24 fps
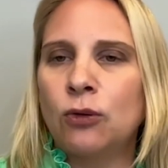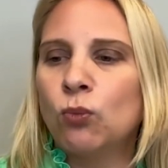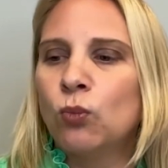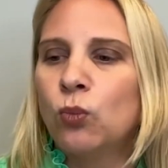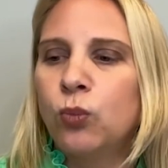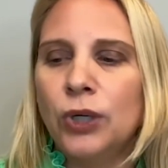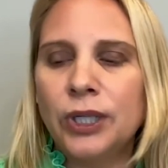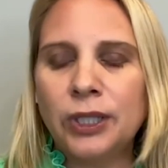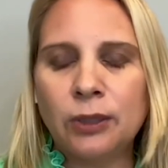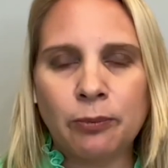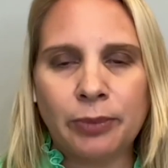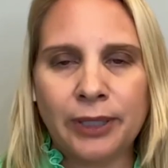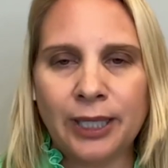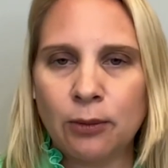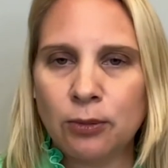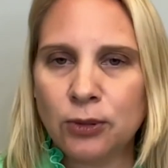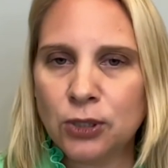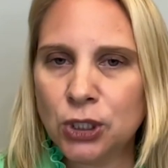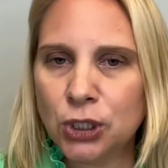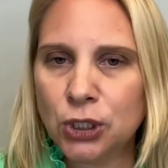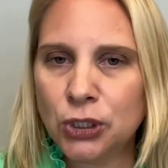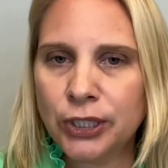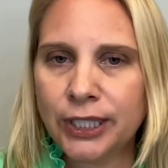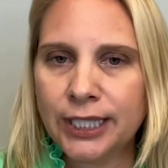wouldn't be able
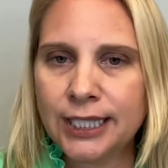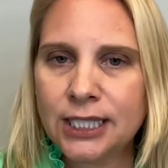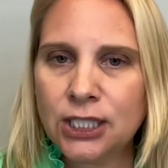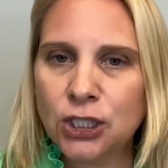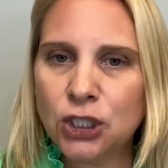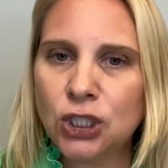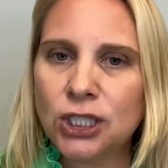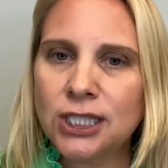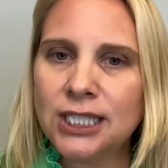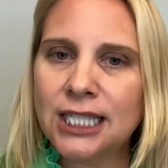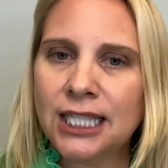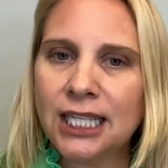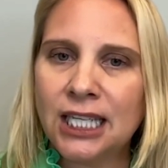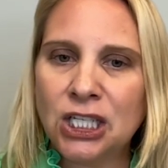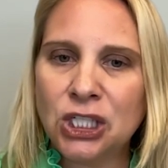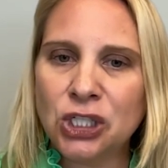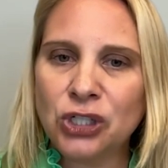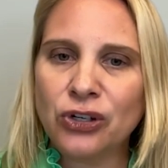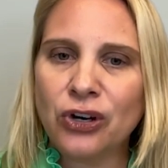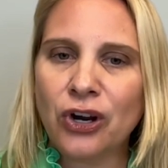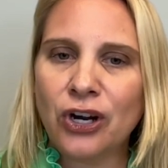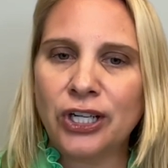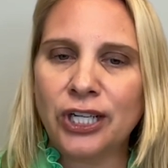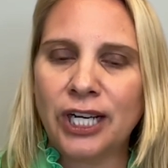to transition to
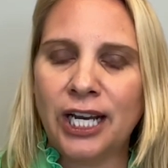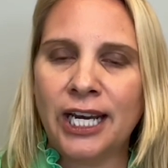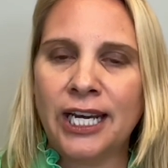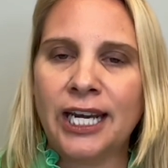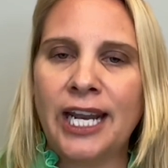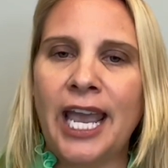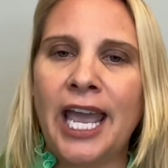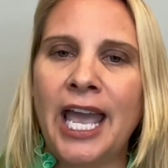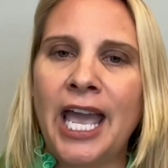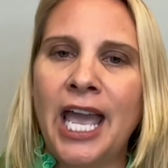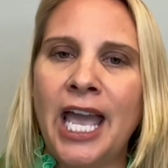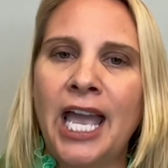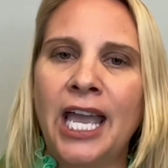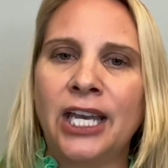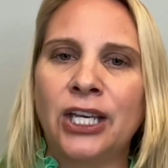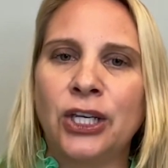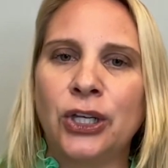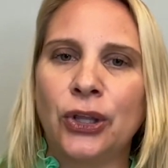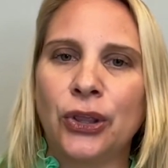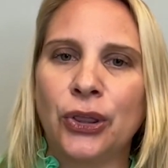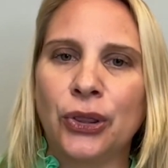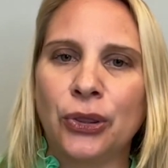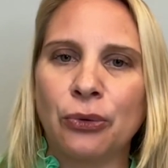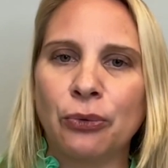kindergarten.
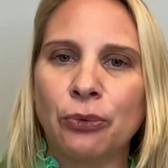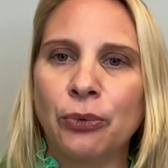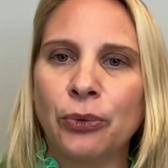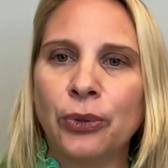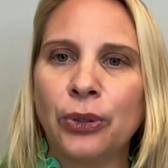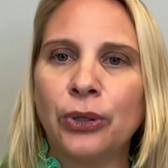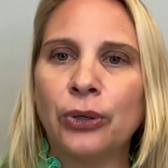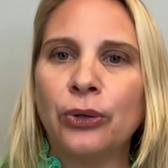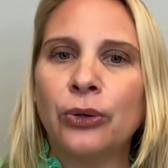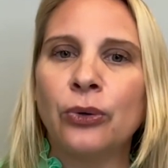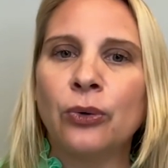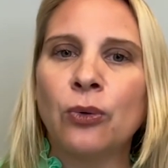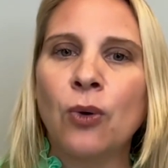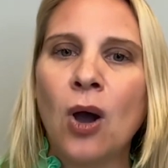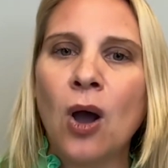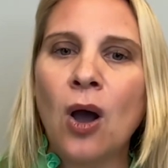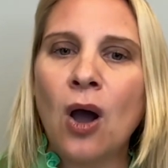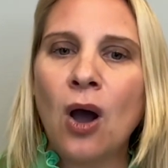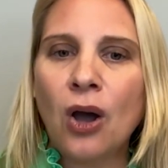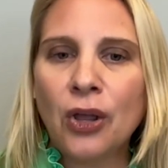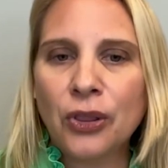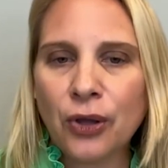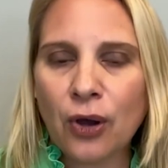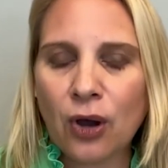And through
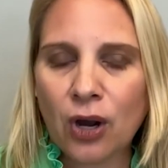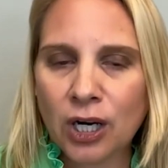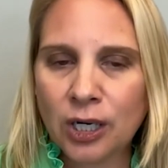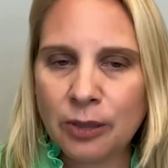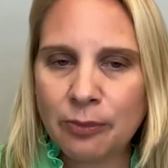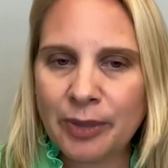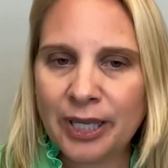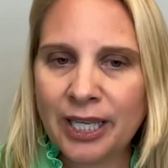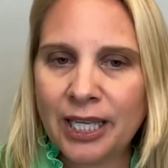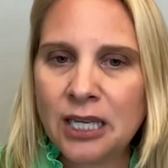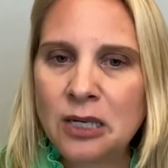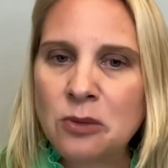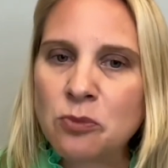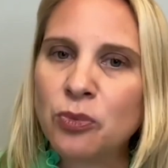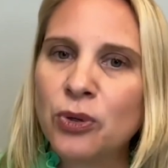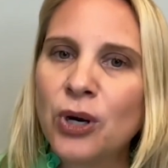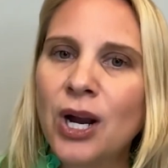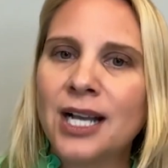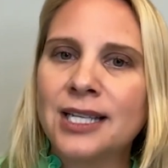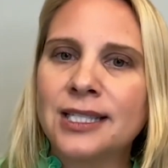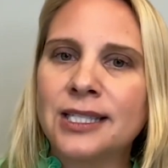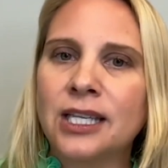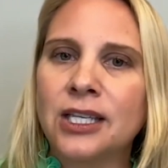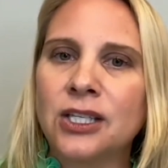the art making
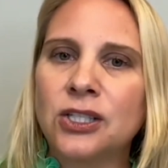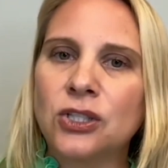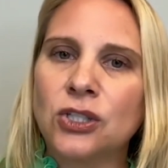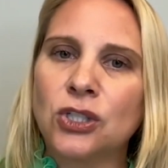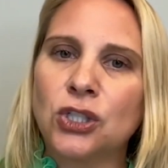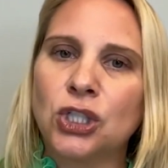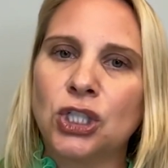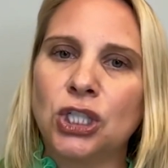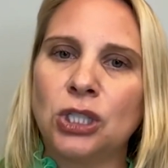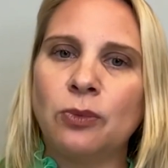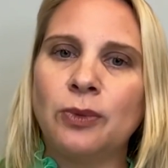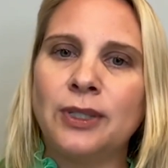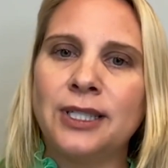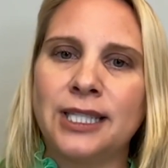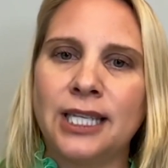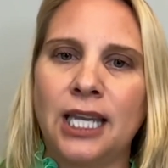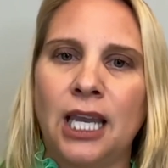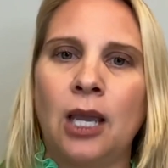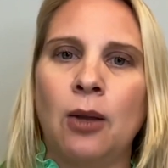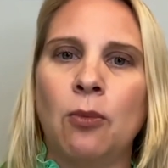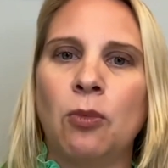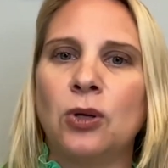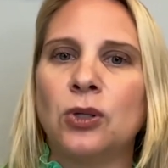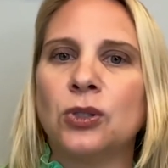process, she was
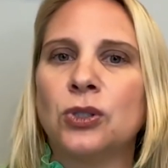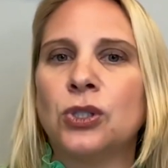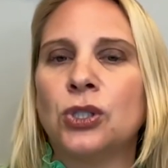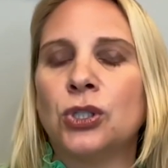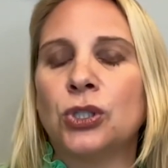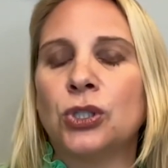able to